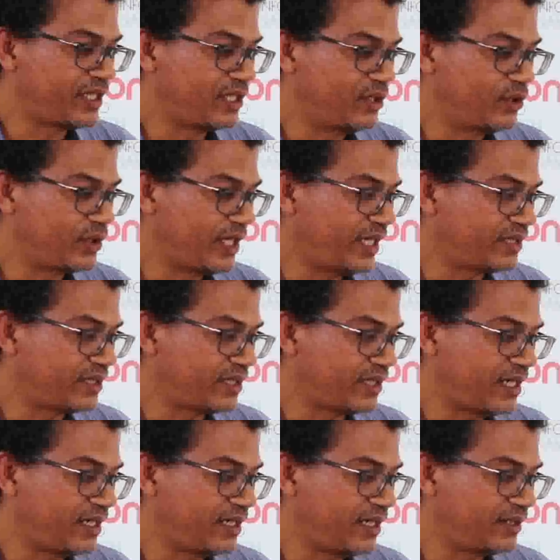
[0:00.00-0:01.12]
take a look
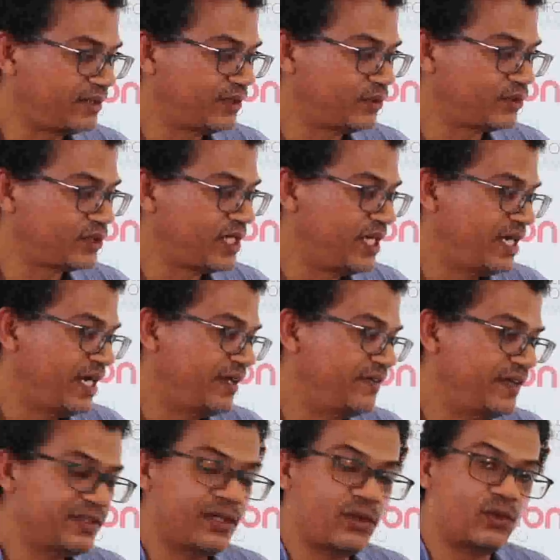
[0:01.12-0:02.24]
at those.
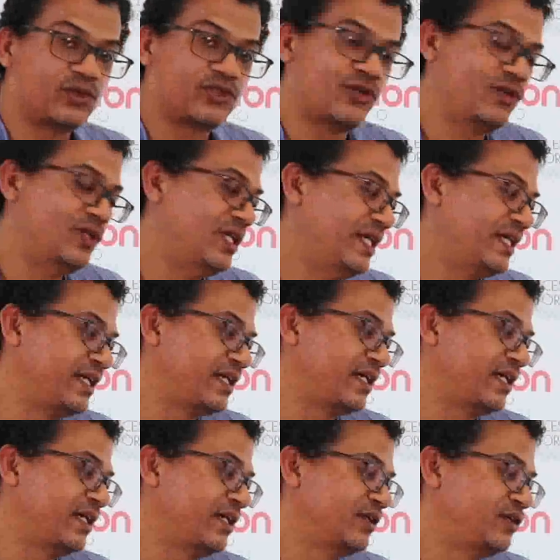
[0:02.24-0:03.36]
And then they also link
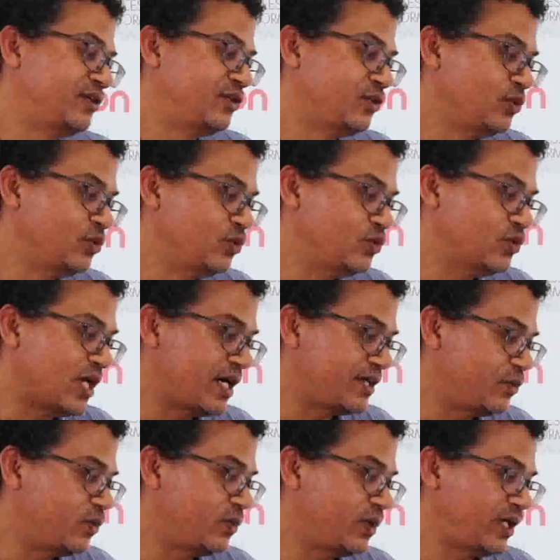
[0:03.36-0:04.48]
to
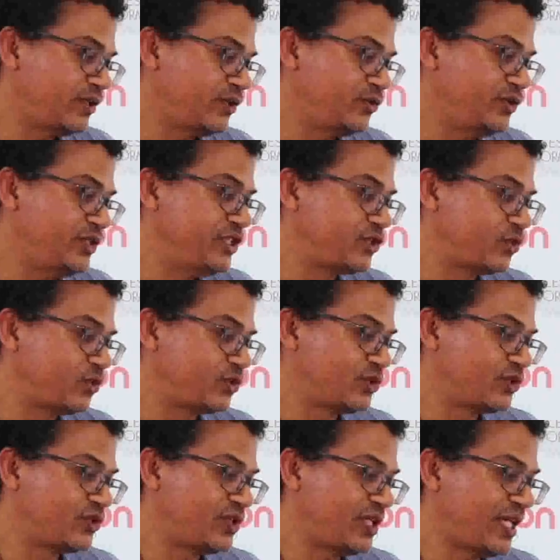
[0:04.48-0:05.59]
other
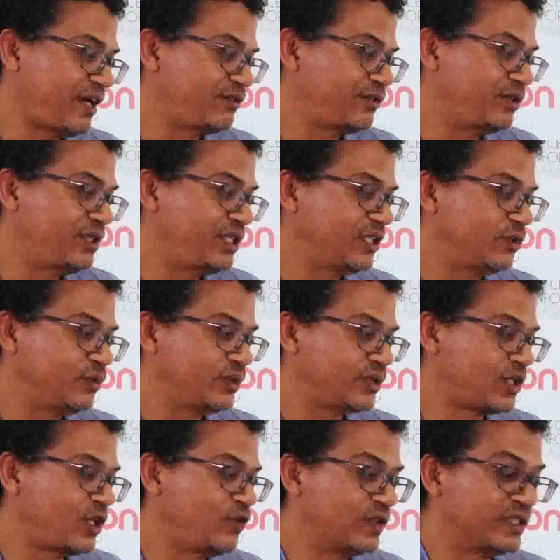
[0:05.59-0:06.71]
resources that have to deal
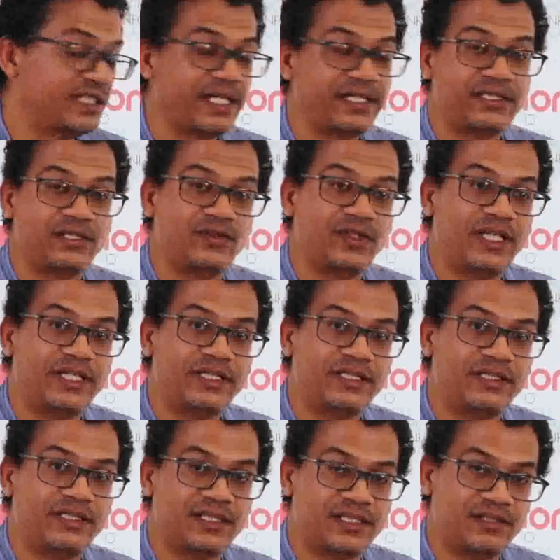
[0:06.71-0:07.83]
with COVID-19
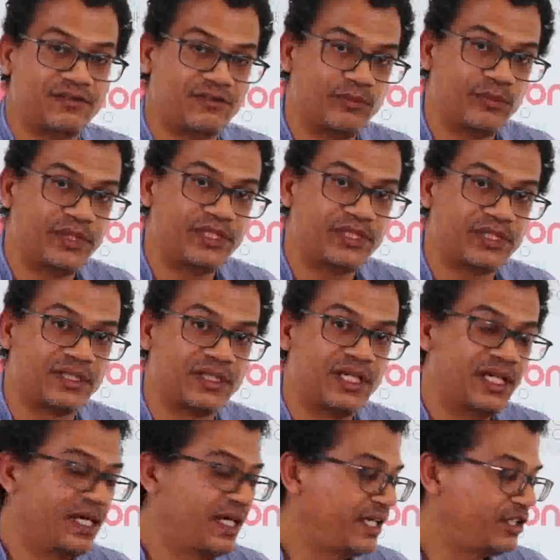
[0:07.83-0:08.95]
related disinformation.
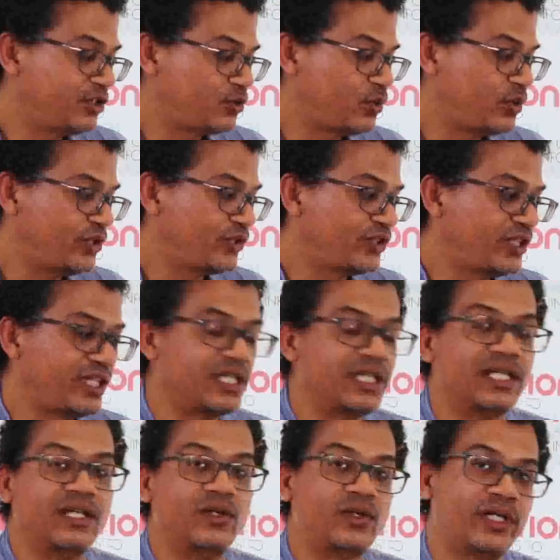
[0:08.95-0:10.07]
And it's worth
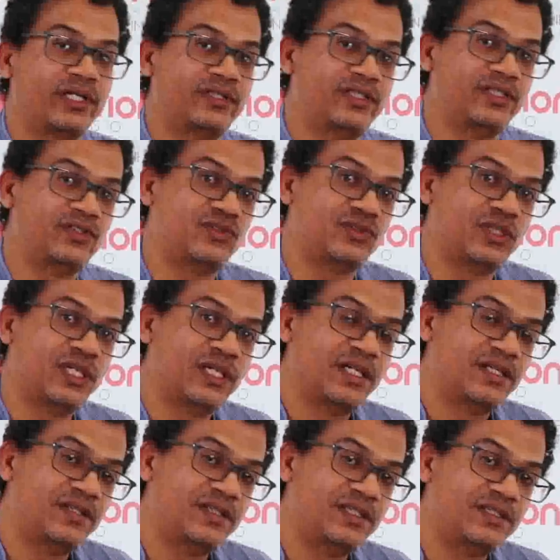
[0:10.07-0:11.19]
taking a look at these
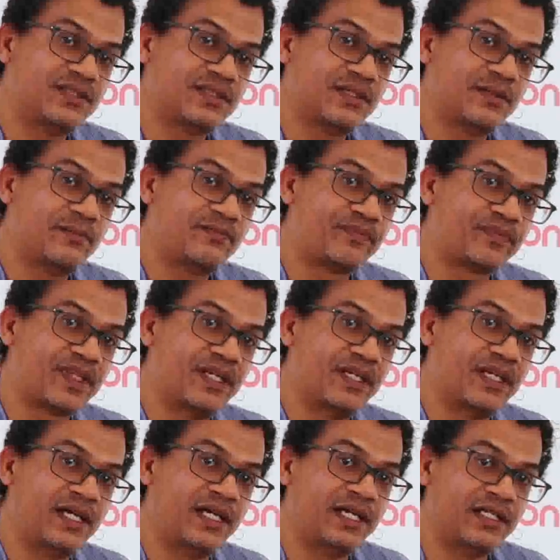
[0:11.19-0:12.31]

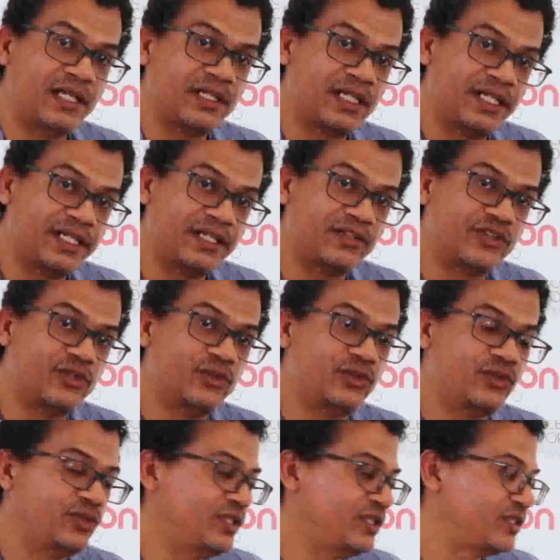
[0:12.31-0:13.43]
and clicking through
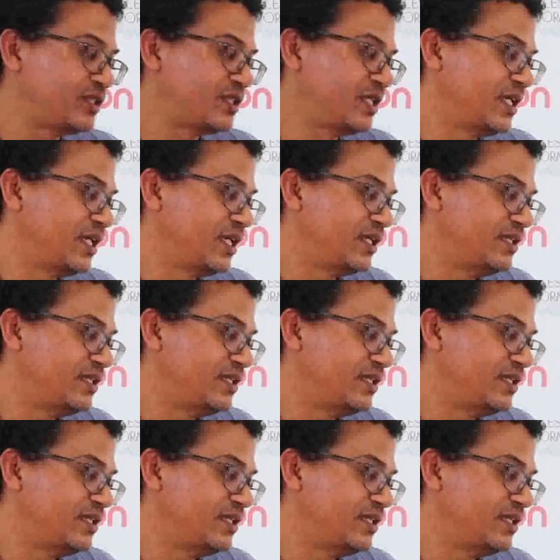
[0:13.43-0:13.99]
to these